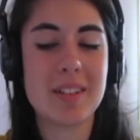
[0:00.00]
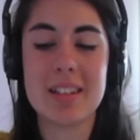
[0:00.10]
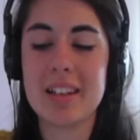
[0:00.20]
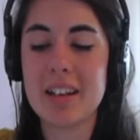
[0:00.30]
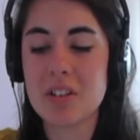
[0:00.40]

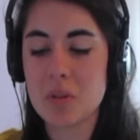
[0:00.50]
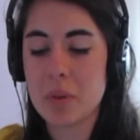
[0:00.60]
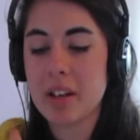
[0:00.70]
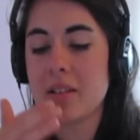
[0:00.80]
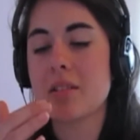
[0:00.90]
seen yet, just
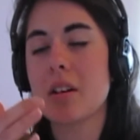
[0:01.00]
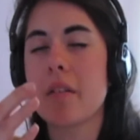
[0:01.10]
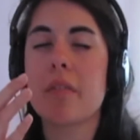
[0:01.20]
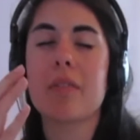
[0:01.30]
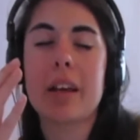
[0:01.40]
because
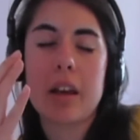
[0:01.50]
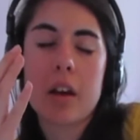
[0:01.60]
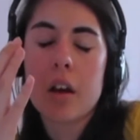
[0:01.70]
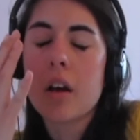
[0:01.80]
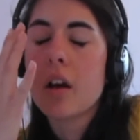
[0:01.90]
of, like,
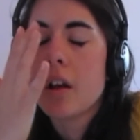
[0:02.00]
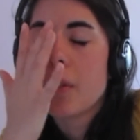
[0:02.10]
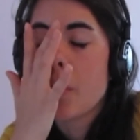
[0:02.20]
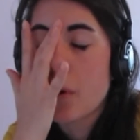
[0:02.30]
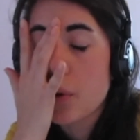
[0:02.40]

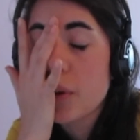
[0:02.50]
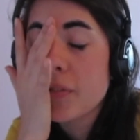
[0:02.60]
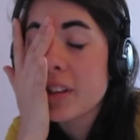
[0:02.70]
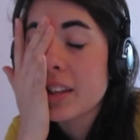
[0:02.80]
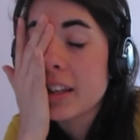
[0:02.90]
the
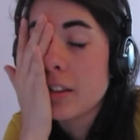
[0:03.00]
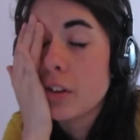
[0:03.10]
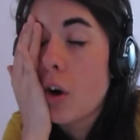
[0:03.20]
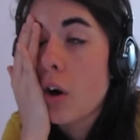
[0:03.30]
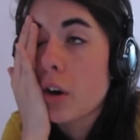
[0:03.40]
horrifically
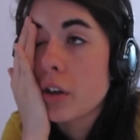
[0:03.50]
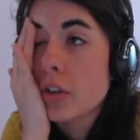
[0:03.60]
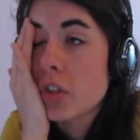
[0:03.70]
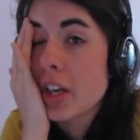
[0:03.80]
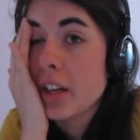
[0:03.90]

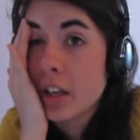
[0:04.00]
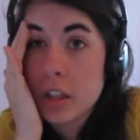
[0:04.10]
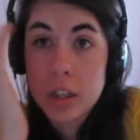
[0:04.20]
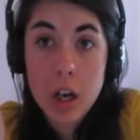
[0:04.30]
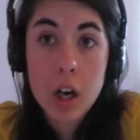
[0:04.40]
large and
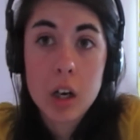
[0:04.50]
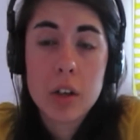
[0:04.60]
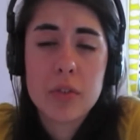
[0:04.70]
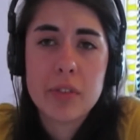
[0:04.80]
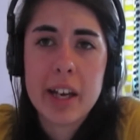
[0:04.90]
young
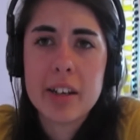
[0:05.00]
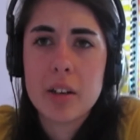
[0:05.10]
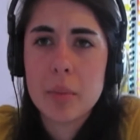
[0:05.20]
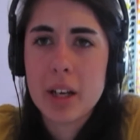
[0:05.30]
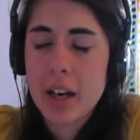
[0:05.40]

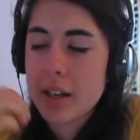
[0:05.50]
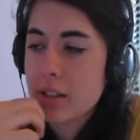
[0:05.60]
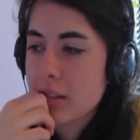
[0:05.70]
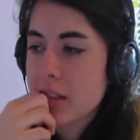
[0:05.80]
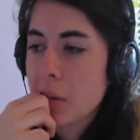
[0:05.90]
fandom it
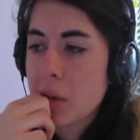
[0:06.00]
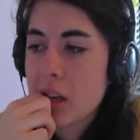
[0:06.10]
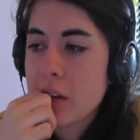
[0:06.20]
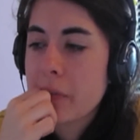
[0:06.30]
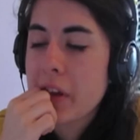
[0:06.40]
has. I
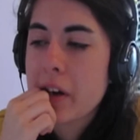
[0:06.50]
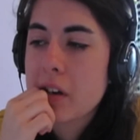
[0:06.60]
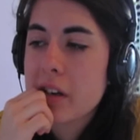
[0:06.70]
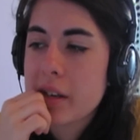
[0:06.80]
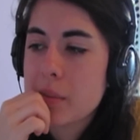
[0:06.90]
mean, The
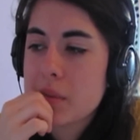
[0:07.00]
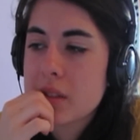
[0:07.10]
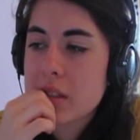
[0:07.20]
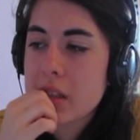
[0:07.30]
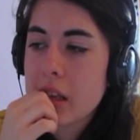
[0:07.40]
Hunger
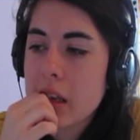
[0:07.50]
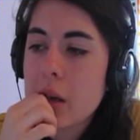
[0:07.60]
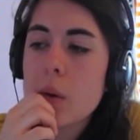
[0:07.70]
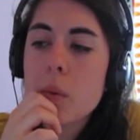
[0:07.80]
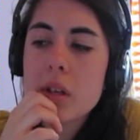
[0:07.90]
Games,
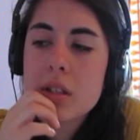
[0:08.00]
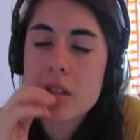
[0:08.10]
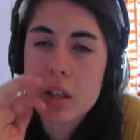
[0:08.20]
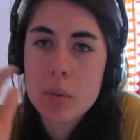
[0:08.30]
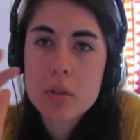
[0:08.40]
it
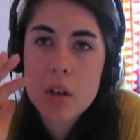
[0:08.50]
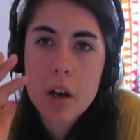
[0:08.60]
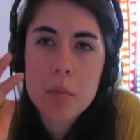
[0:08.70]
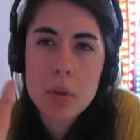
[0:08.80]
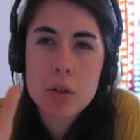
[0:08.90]
was
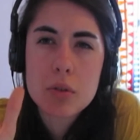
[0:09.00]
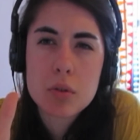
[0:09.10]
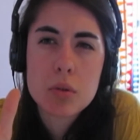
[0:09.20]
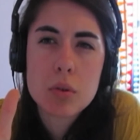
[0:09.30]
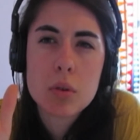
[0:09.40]
on middle
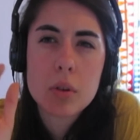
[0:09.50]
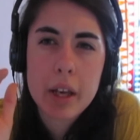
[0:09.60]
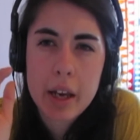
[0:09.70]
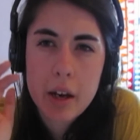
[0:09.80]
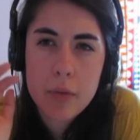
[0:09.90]
school,
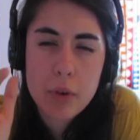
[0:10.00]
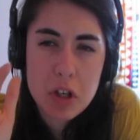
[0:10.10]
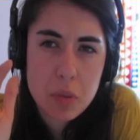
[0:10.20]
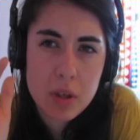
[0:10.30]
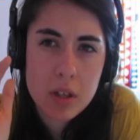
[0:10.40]
like,
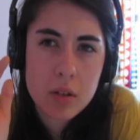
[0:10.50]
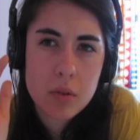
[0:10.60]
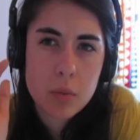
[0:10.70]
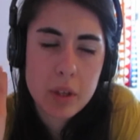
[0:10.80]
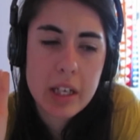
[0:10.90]

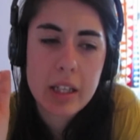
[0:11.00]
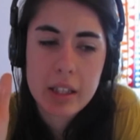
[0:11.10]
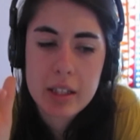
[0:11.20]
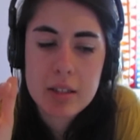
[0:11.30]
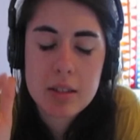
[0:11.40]
freshman reading
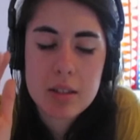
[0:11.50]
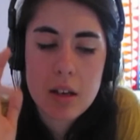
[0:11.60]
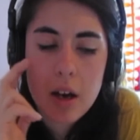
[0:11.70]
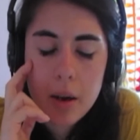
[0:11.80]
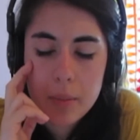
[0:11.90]
lists,
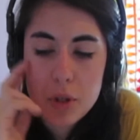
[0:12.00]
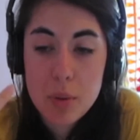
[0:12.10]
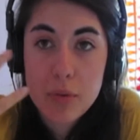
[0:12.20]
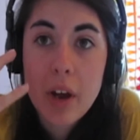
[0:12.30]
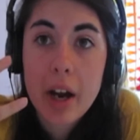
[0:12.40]
to
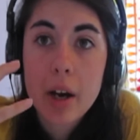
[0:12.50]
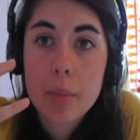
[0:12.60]
be fair.